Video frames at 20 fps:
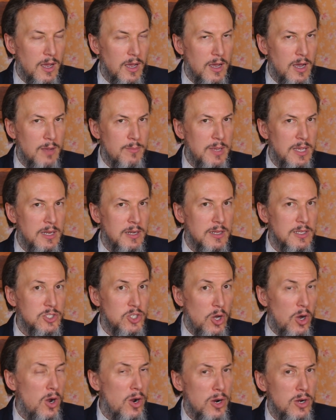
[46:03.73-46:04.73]
I mean, it's
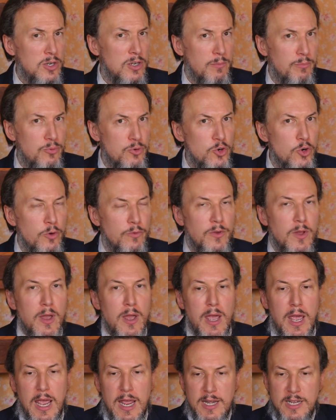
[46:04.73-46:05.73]
hard to prove.
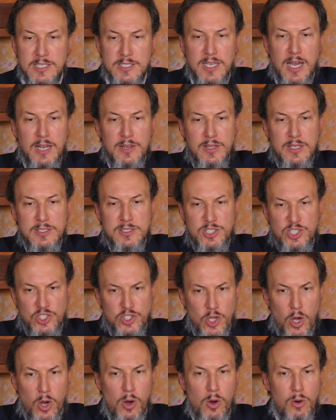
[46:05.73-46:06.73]
And he's got these
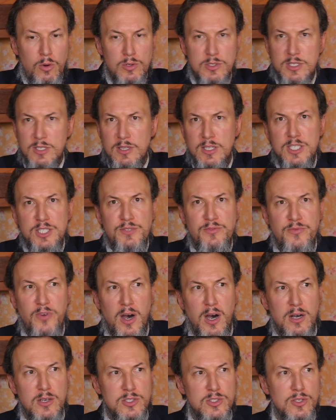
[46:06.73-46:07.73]
stones and these
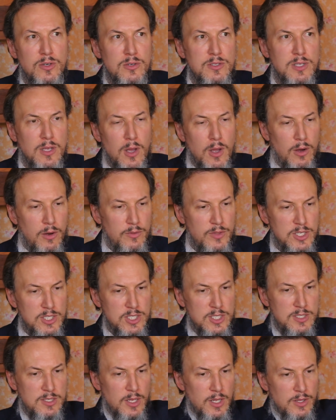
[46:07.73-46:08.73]
fossils. Oh, this
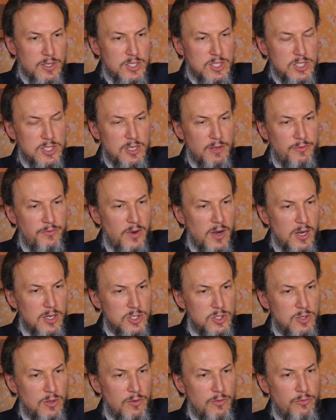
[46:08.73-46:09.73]
is a
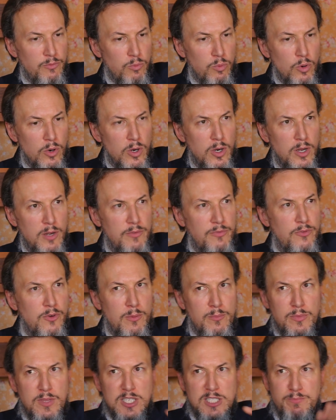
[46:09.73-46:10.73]
fossil of wood
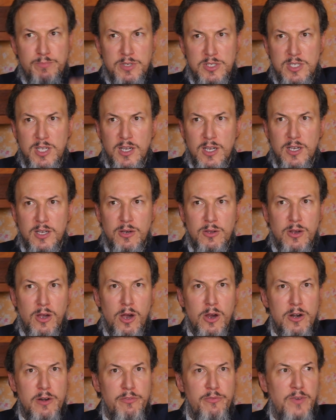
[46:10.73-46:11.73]
from this particular
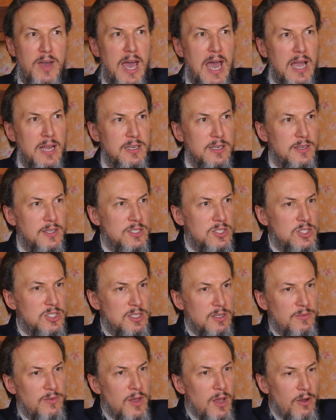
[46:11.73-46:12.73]
artifact, and this is
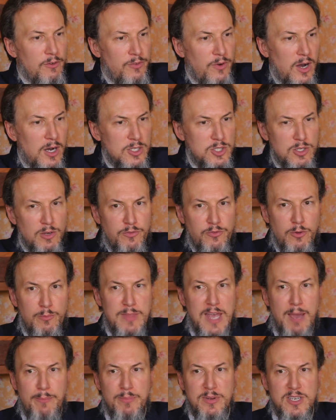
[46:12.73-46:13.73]
a fossil from
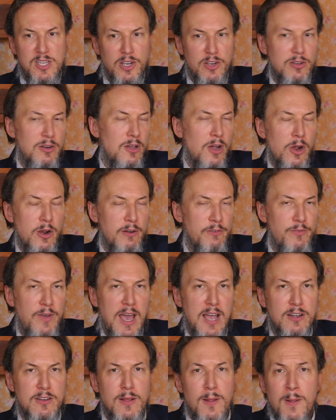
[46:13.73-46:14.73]
that particular
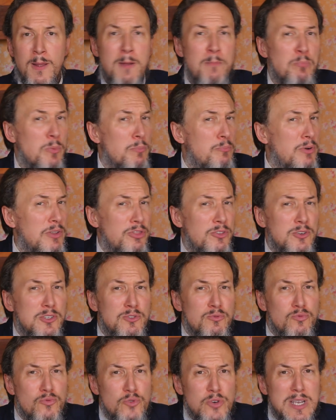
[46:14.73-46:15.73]
artifact. But
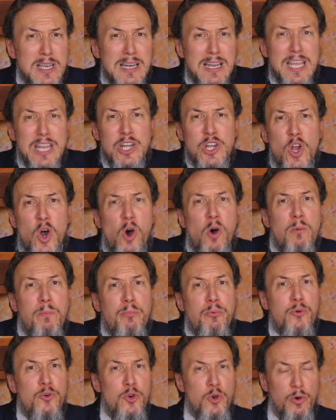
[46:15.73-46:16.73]
there's really no
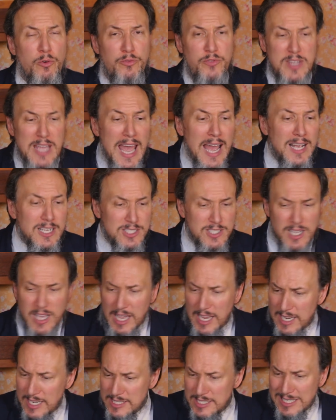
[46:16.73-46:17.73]
proof. Yes,
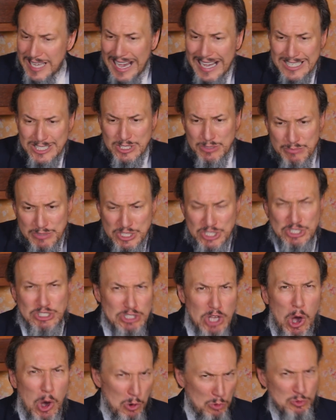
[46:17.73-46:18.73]
he's got some
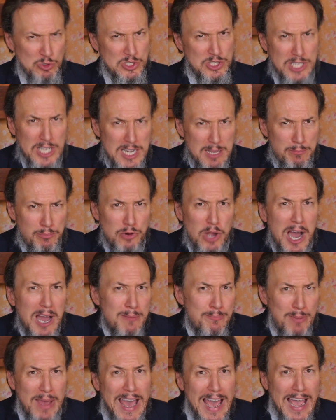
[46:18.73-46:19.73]
stones that he
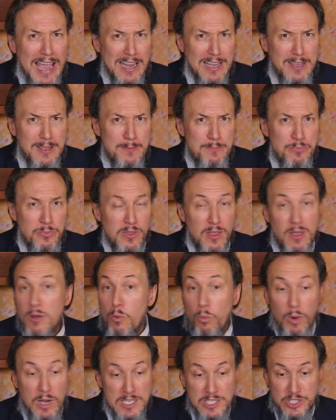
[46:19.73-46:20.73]
brought back.
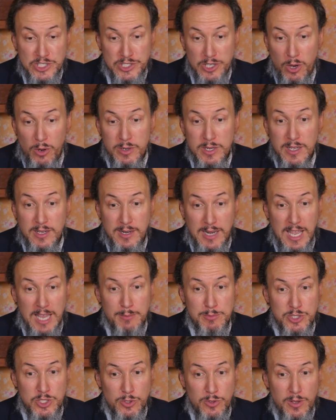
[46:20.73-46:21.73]
One stone he
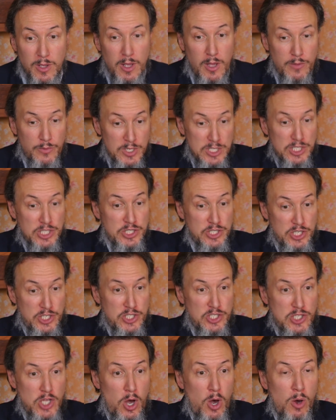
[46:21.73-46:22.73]
claims to, this is the
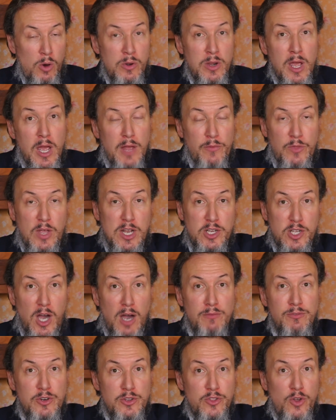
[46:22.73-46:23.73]
stone that
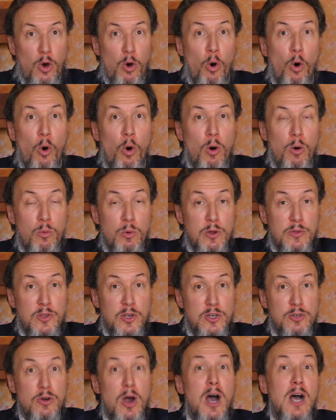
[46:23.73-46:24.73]
covered the hole where
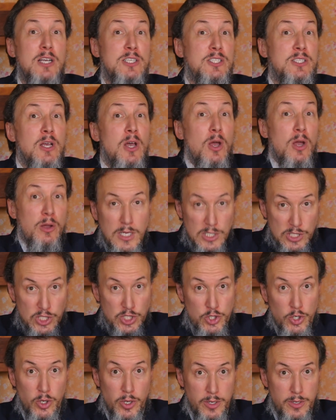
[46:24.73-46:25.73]
the cross
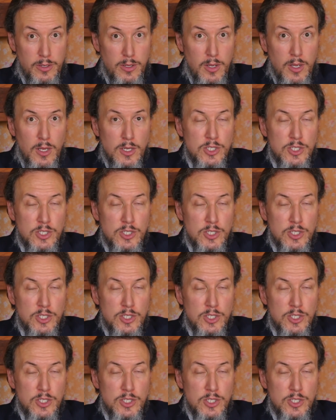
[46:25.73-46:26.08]
stood.